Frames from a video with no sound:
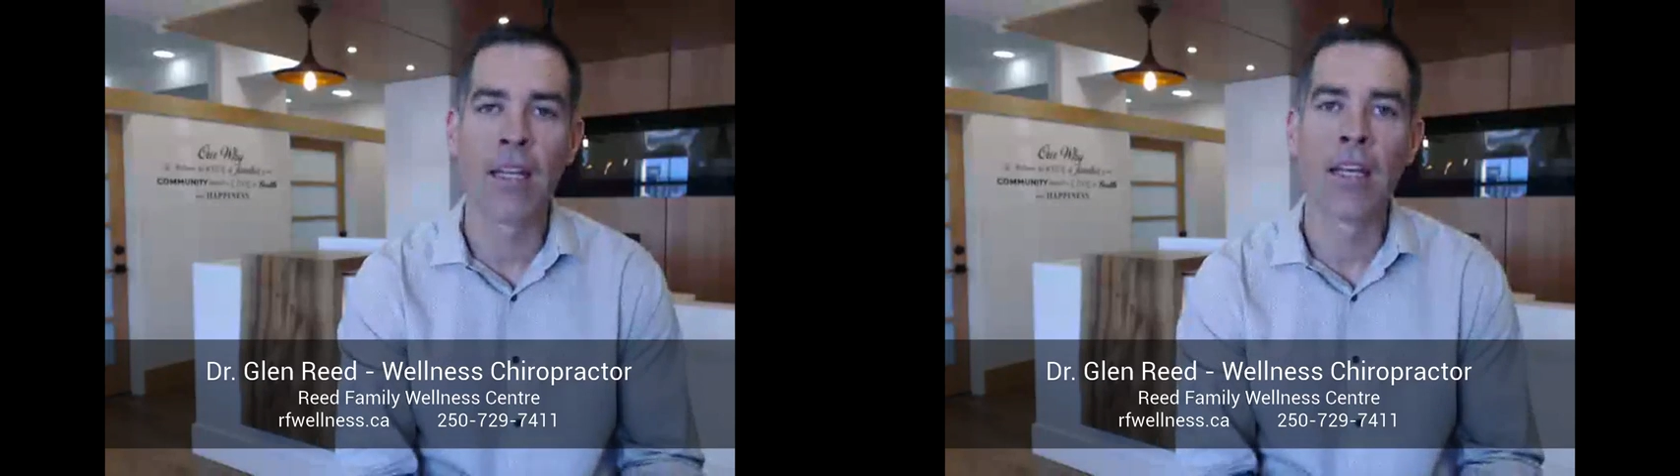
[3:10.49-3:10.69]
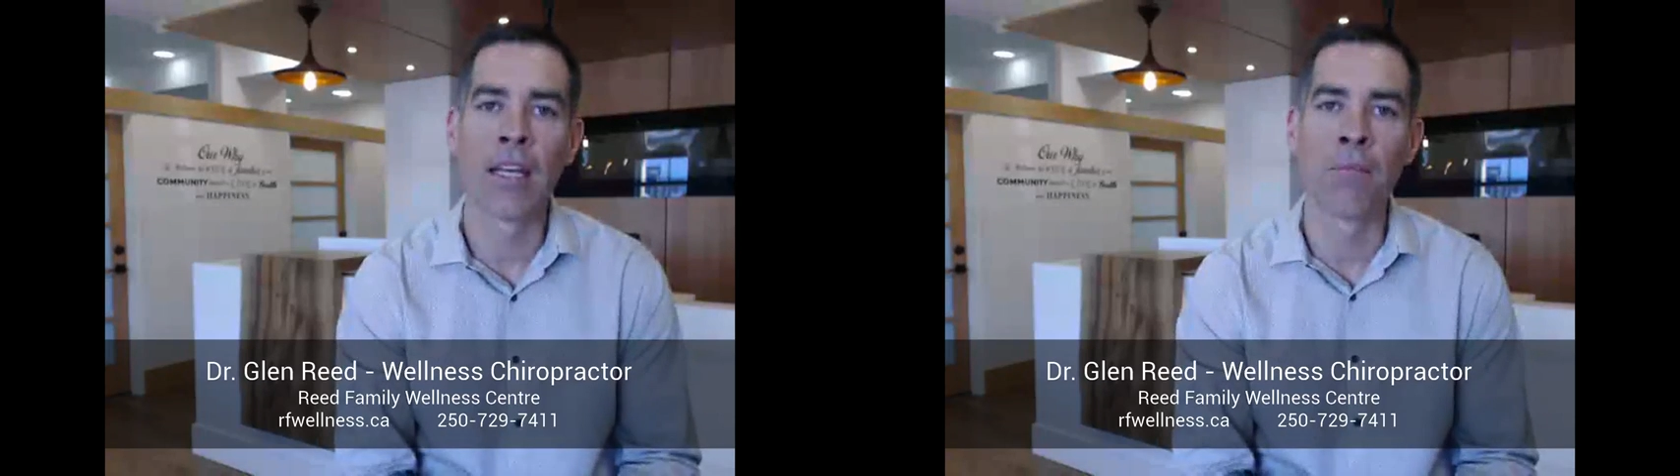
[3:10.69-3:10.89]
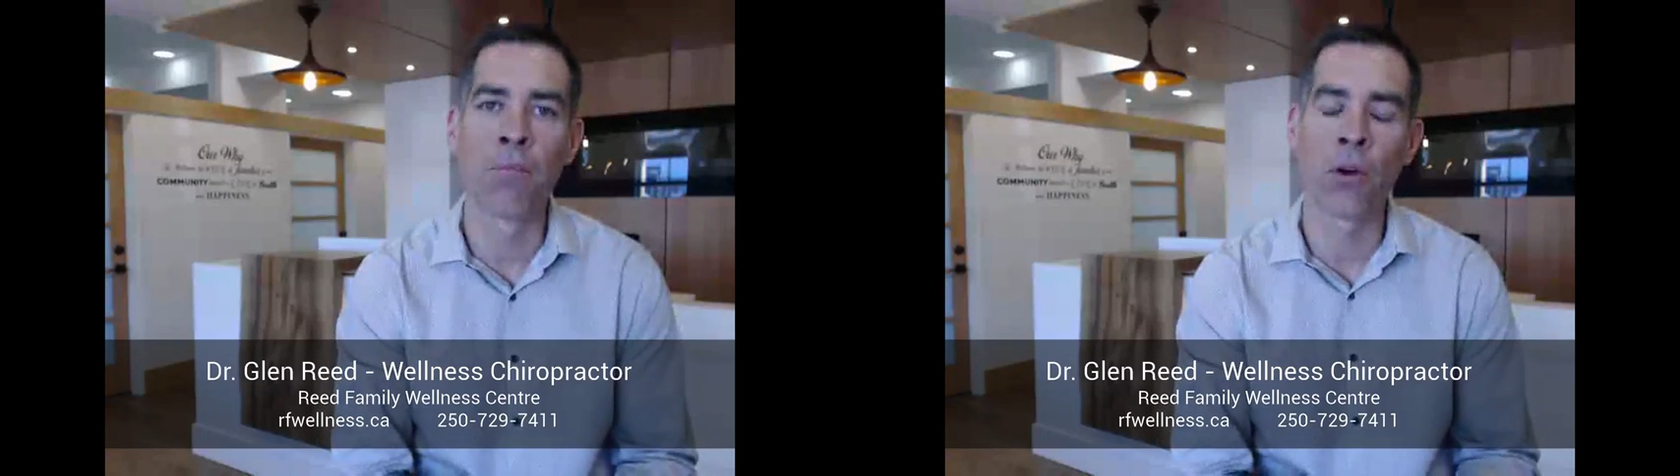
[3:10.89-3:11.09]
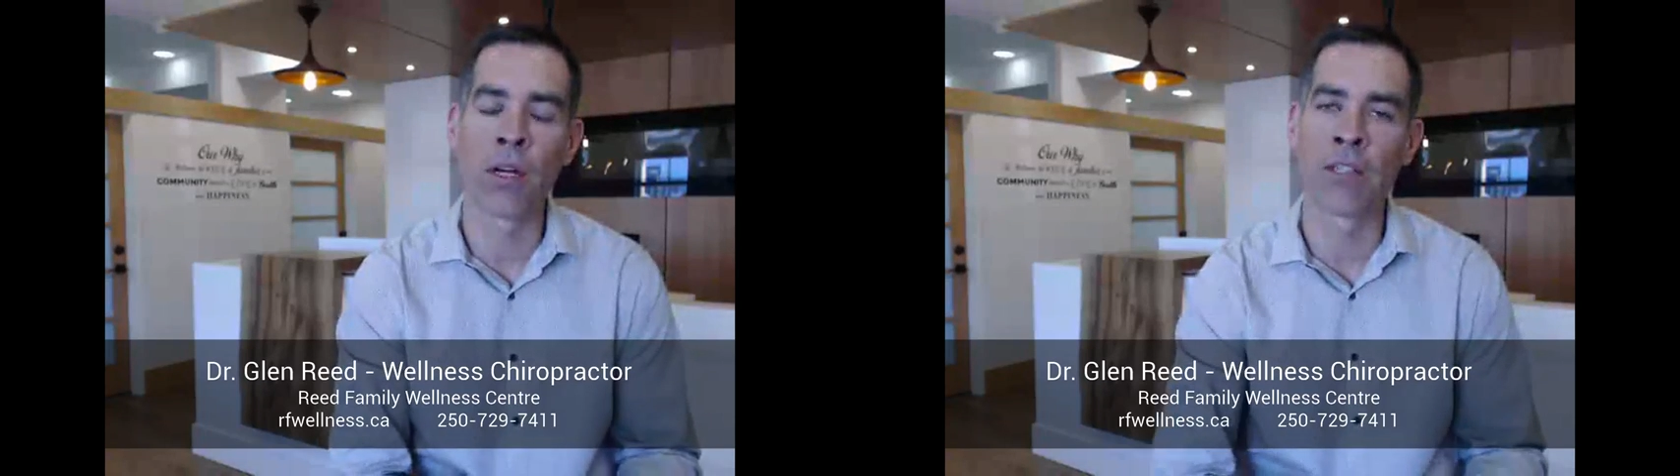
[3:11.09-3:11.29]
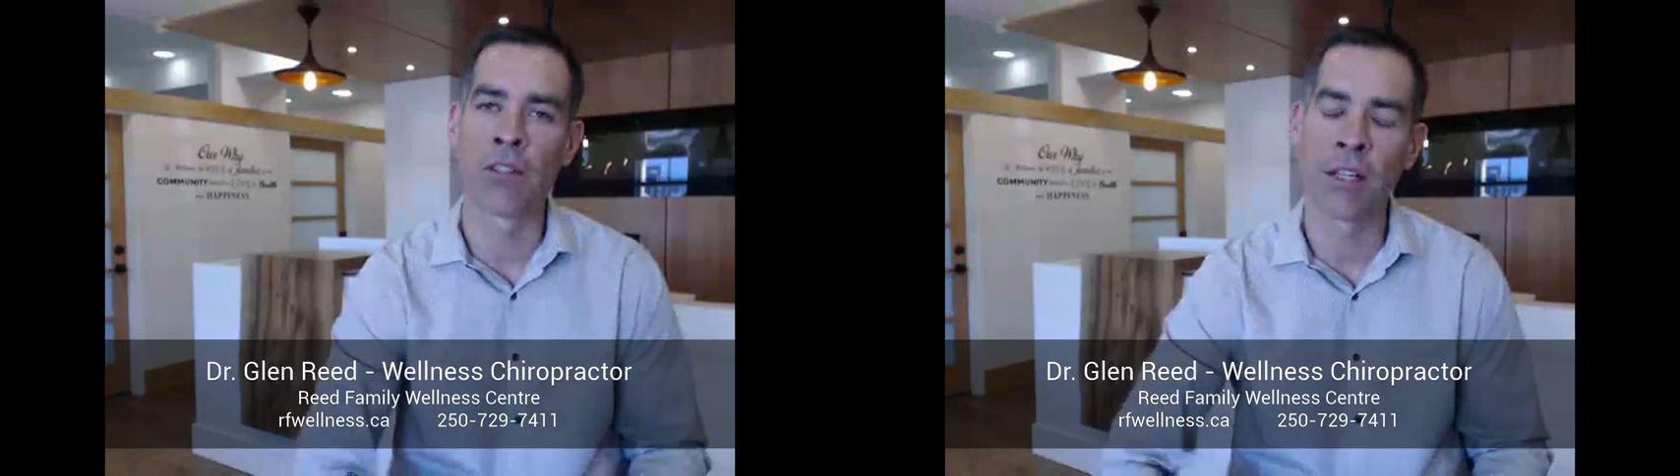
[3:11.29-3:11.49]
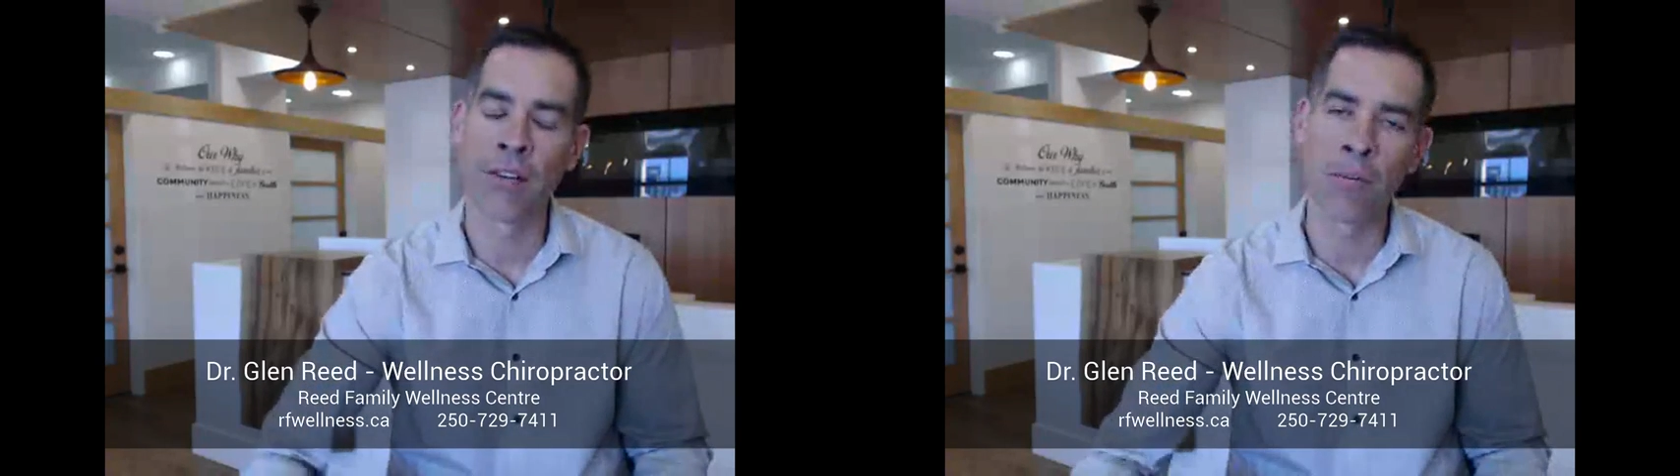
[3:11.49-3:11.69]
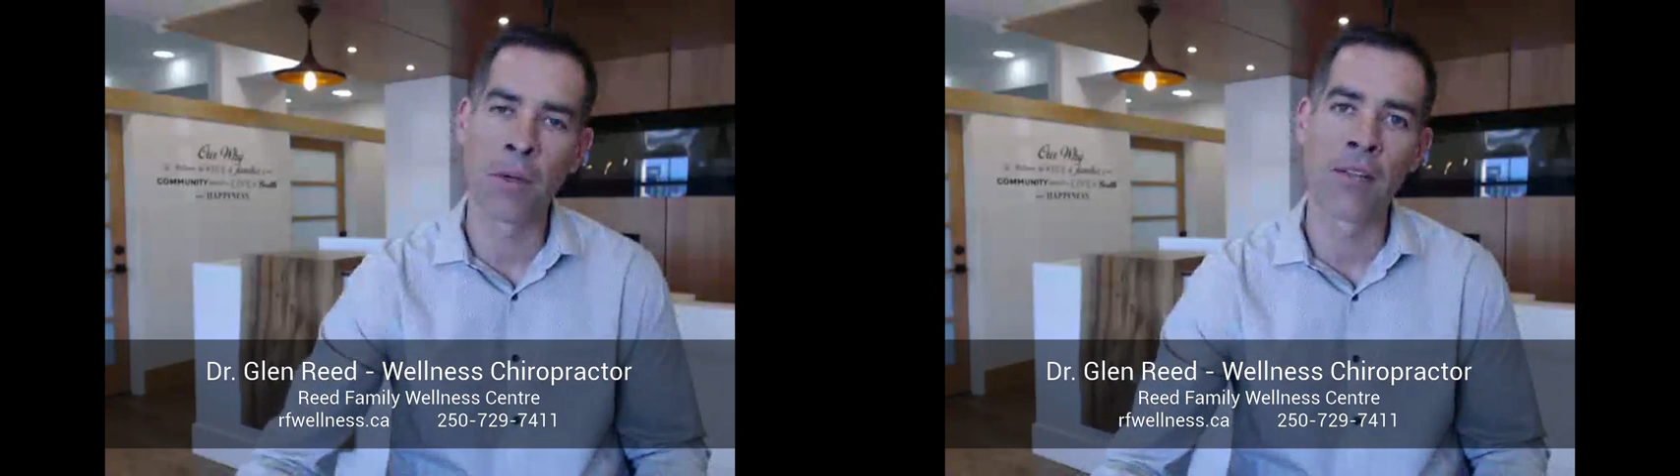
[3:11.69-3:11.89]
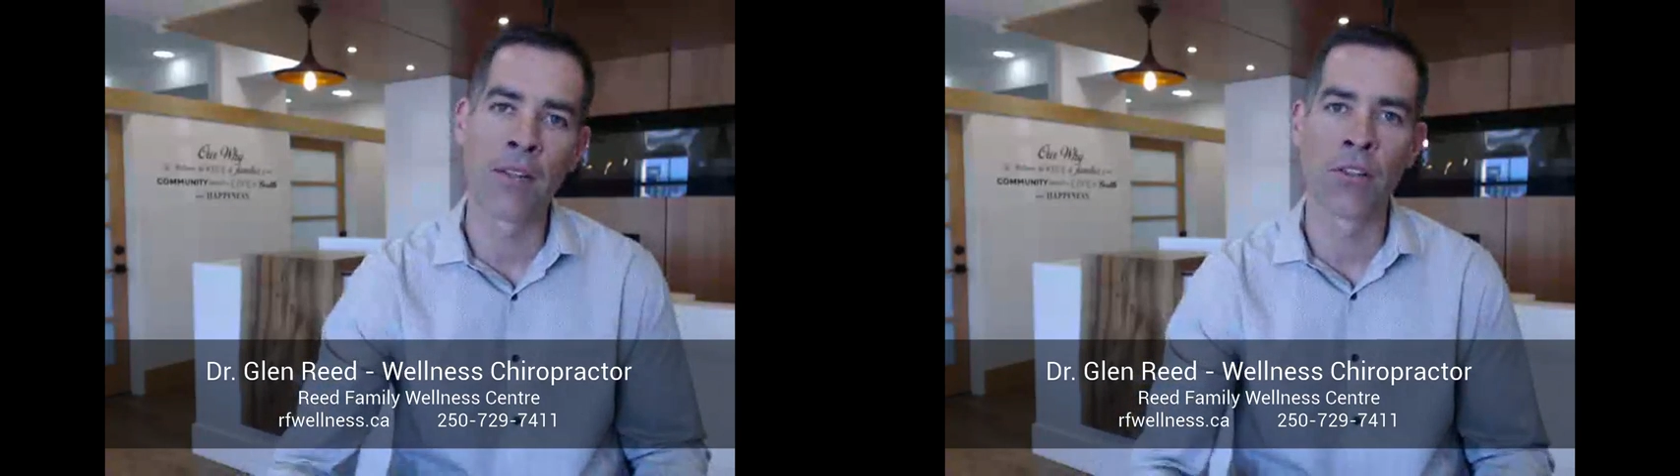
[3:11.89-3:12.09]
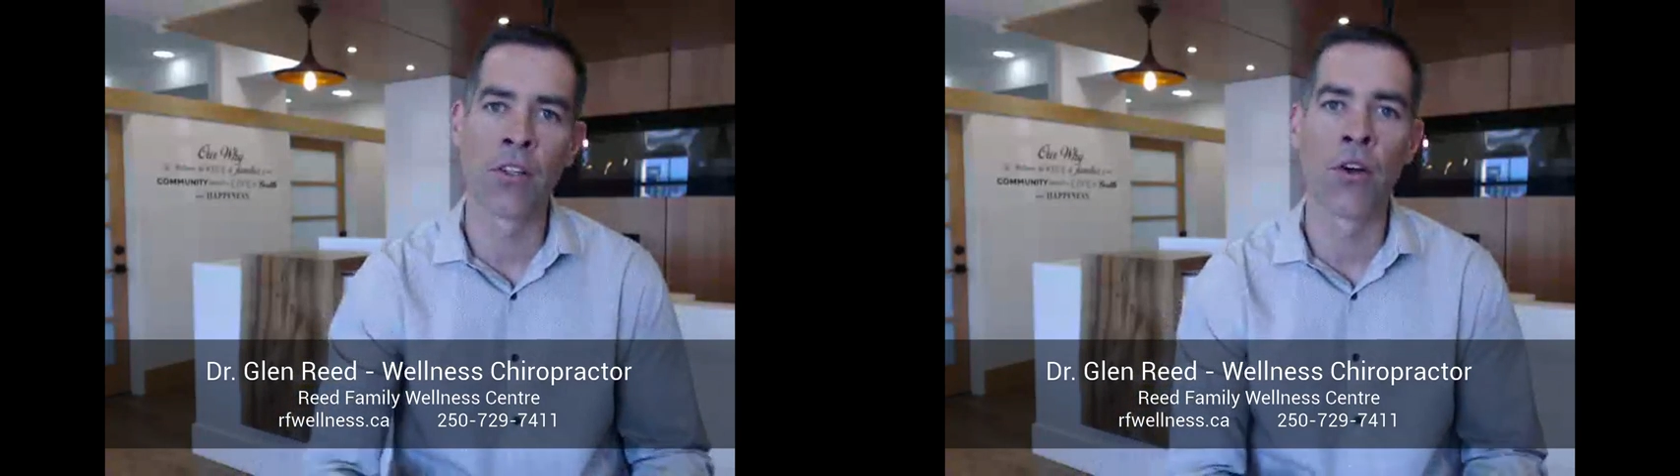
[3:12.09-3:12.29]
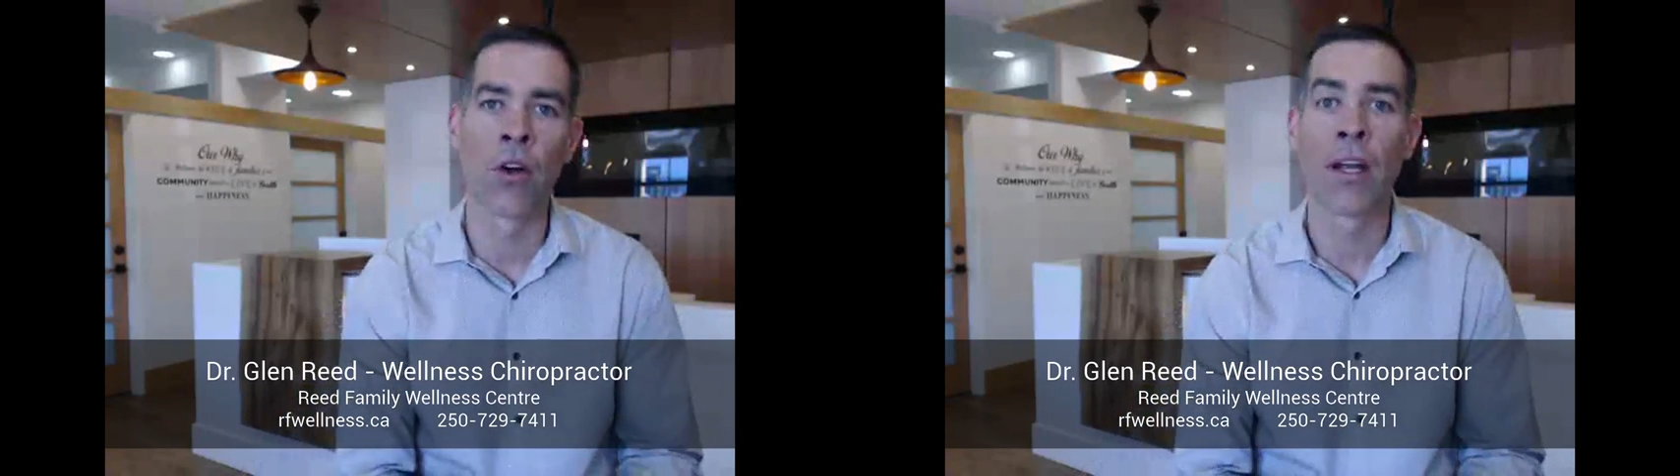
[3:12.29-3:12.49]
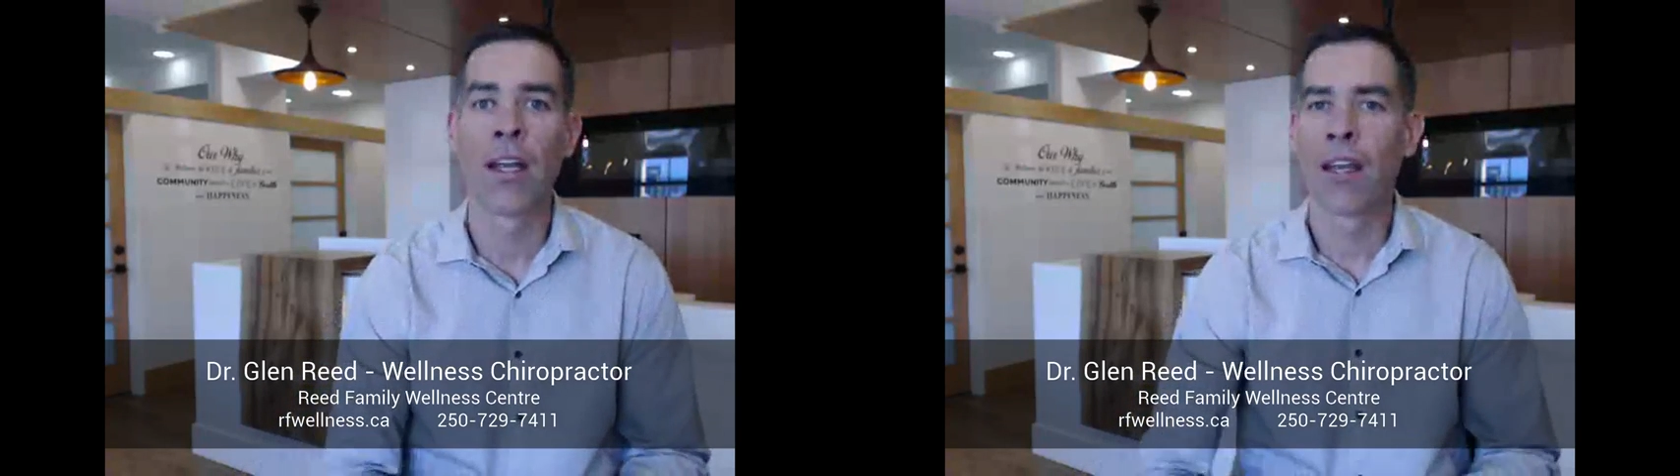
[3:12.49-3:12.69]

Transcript: in the morning until everybody's out the door,